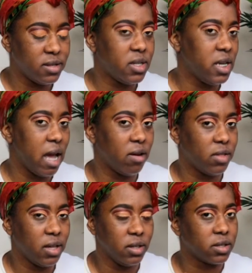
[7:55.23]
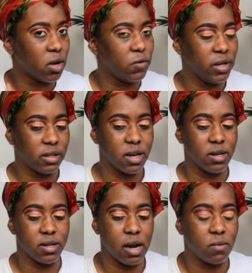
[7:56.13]
see how that looks. Hopefully it
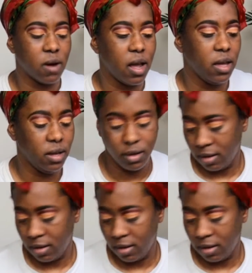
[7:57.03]
turns out right.